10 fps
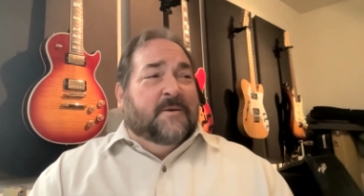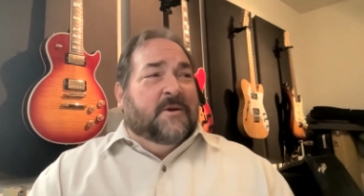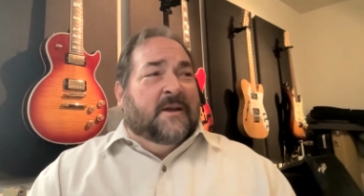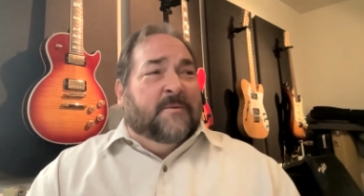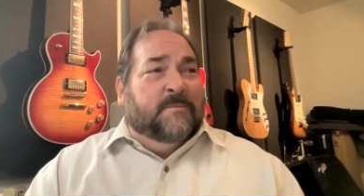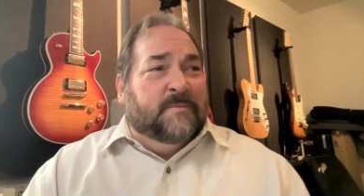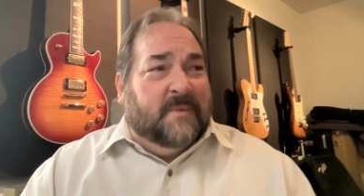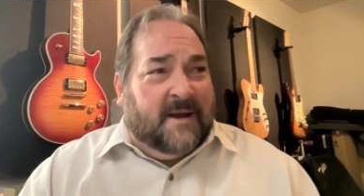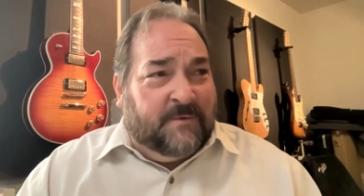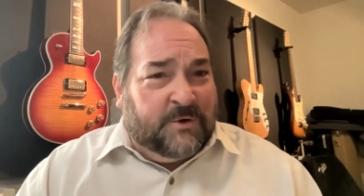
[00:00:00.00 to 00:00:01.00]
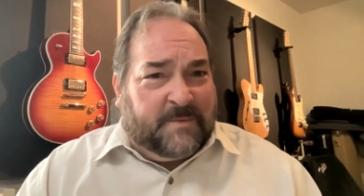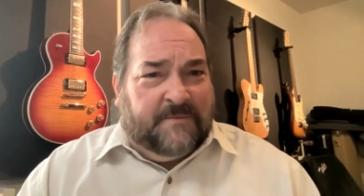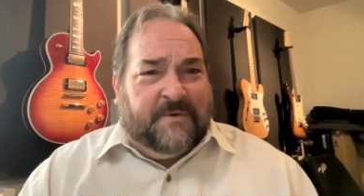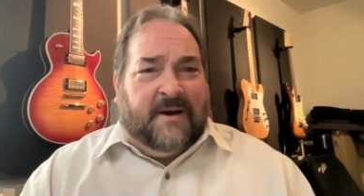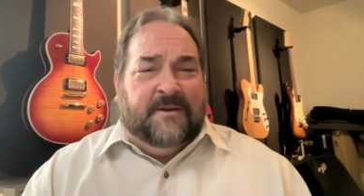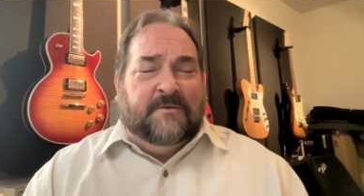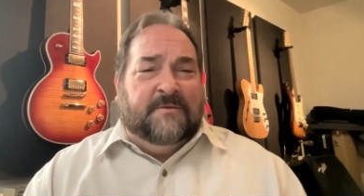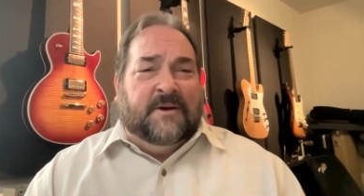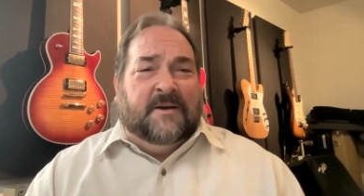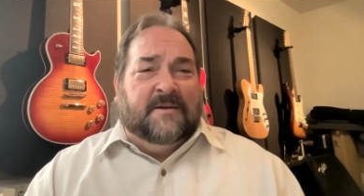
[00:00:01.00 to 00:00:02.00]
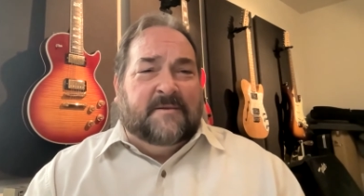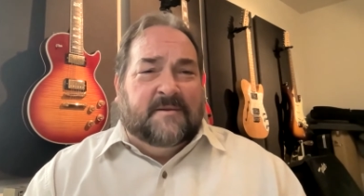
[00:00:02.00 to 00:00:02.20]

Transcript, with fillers: you know, I've always been fond of uh,